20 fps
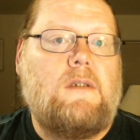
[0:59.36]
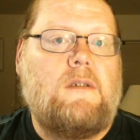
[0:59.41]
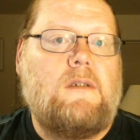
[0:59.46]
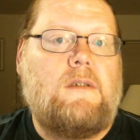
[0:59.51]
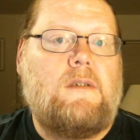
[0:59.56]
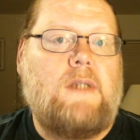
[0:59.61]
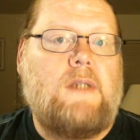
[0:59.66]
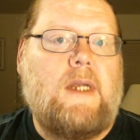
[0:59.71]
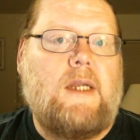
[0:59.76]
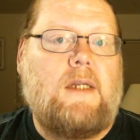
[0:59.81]

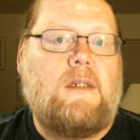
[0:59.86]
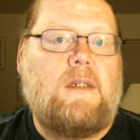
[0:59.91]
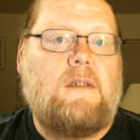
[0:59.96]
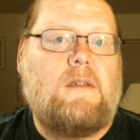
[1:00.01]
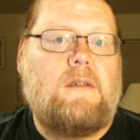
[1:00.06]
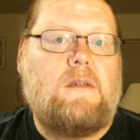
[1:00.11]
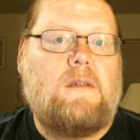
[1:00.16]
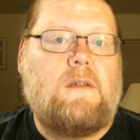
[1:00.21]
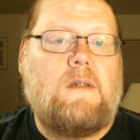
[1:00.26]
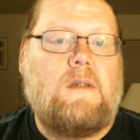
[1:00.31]
sent
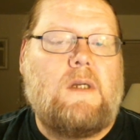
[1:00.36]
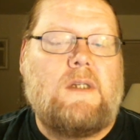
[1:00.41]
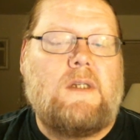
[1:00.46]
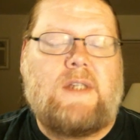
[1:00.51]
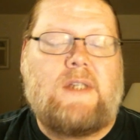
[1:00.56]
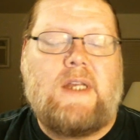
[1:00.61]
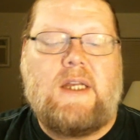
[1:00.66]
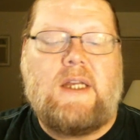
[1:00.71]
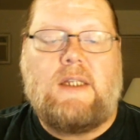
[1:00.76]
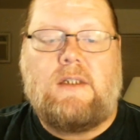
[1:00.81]

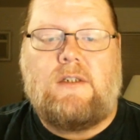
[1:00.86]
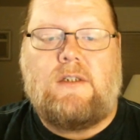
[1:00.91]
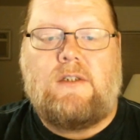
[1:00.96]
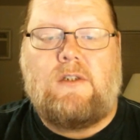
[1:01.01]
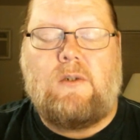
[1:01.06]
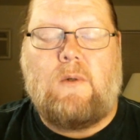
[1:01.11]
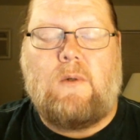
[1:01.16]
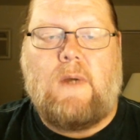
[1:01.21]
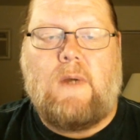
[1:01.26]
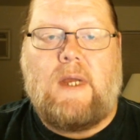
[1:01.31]
us kids
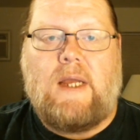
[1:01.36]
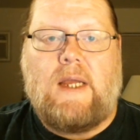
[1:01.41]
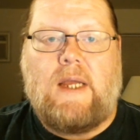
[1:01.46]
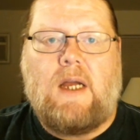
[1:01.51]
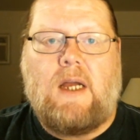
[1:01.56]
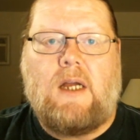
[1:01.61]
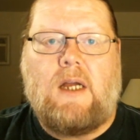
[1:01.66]
to a